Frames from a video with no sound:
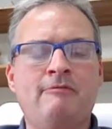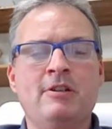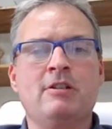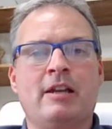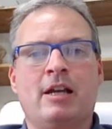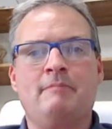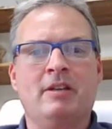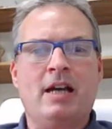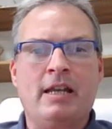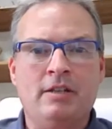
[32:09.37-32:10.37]
I feel like
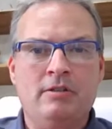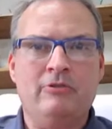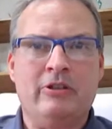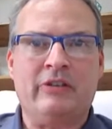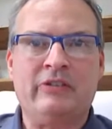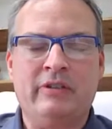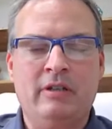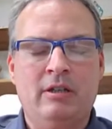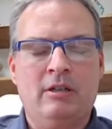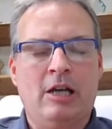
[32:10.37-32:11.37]
I'm the guy to do this.
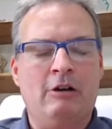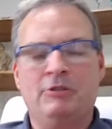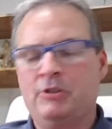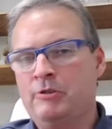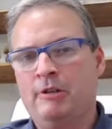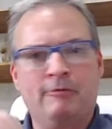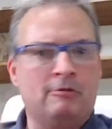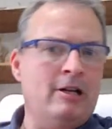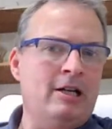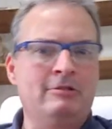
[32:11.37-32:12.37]
I was doing it
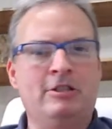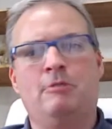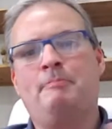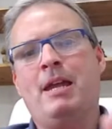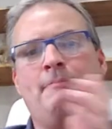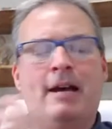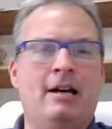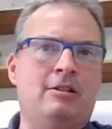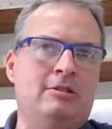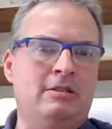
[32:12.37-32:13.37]
for
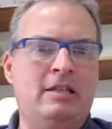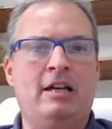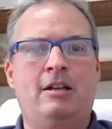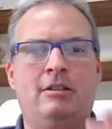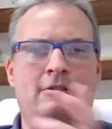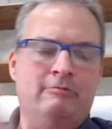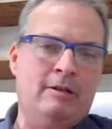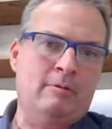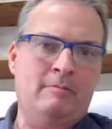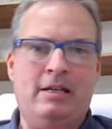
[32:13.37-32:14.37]
PayPal and Dell and
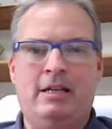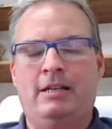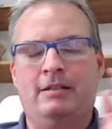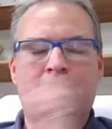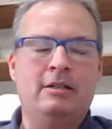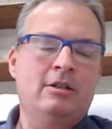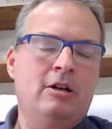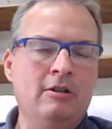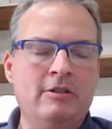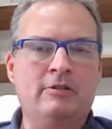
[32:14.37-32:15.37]
Rubbermaid and
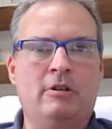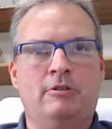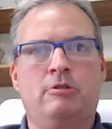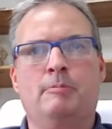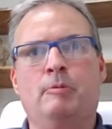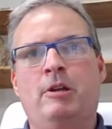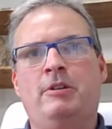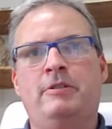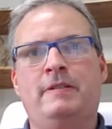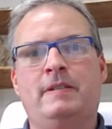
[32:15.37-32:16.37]
all these large
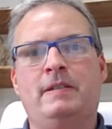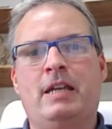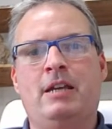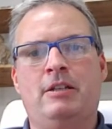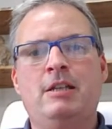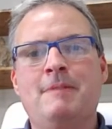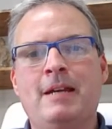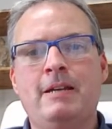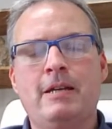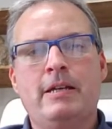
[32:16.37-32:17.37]
corporations in the day on
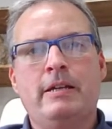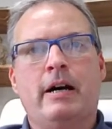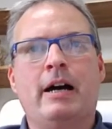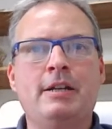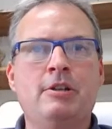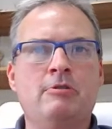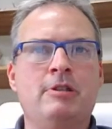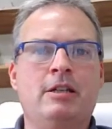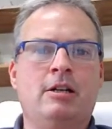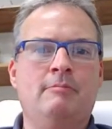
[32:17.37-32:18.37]
eBay. I
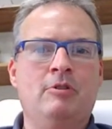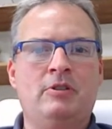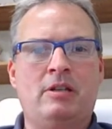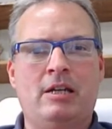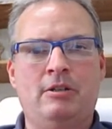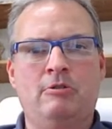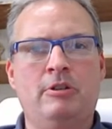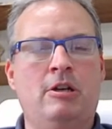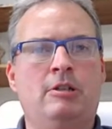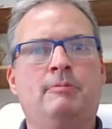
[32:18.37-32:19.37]
know e-commerce. I
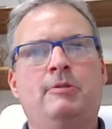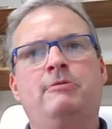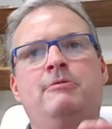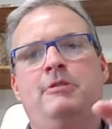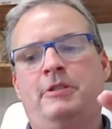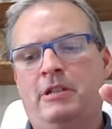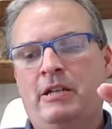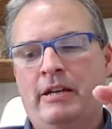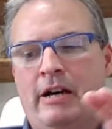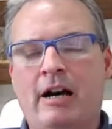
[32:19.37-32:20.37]
know the entrepreneurs.
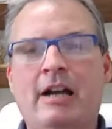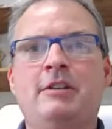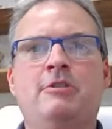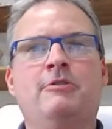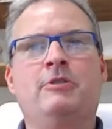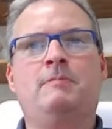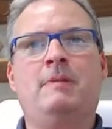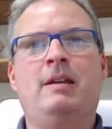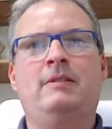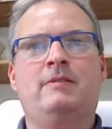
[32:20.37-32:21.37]
I know the
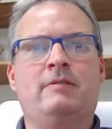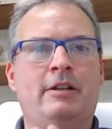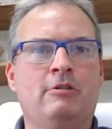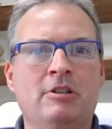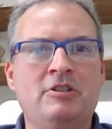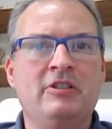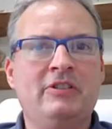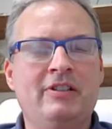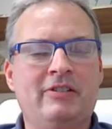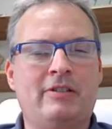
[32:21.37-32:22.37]
space. I know
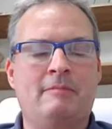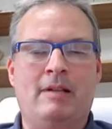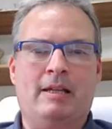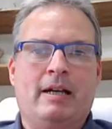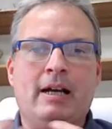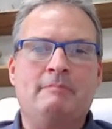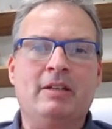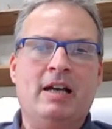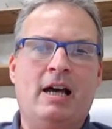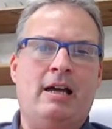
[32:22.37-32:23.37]
logistics. I'm
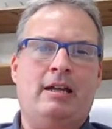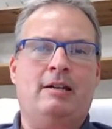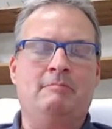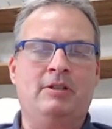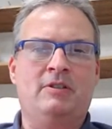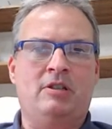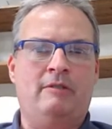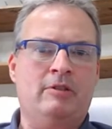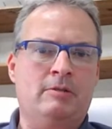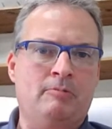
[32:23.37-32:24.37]
the guy. I'm going to
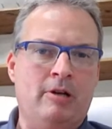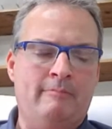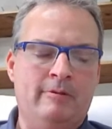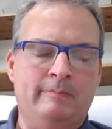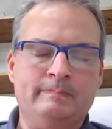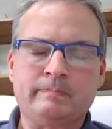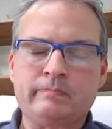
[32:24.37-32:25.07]
solve this problem.